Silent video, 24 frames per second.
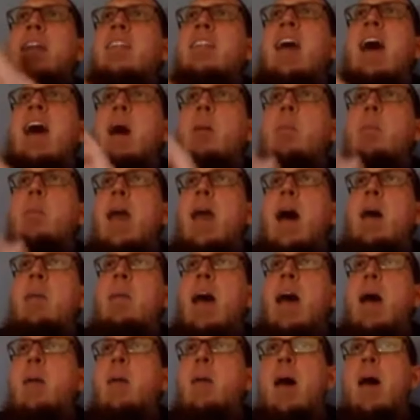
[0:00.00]
and blah, blah,
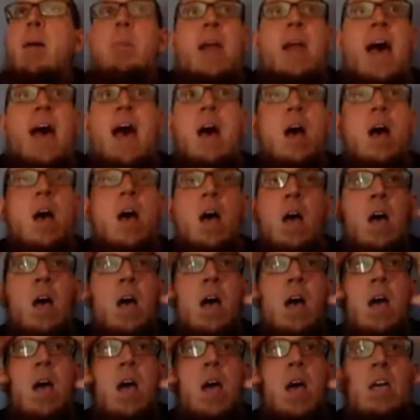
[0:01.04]
blah, blah,
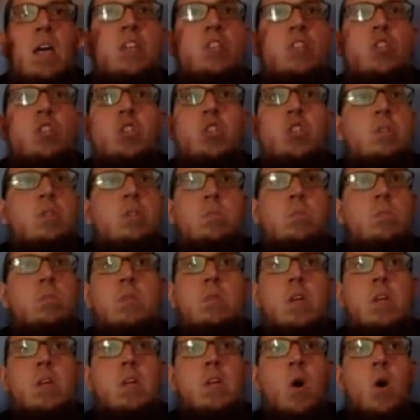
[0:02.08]
blah. He just,
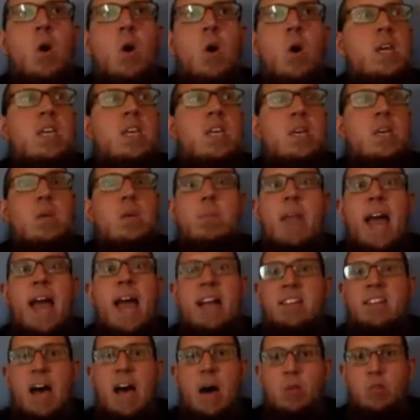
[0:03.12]
you know, he
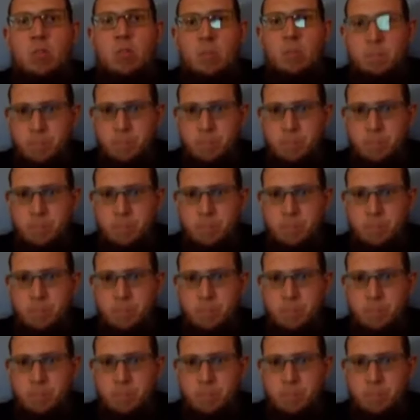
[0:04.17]
blacked out.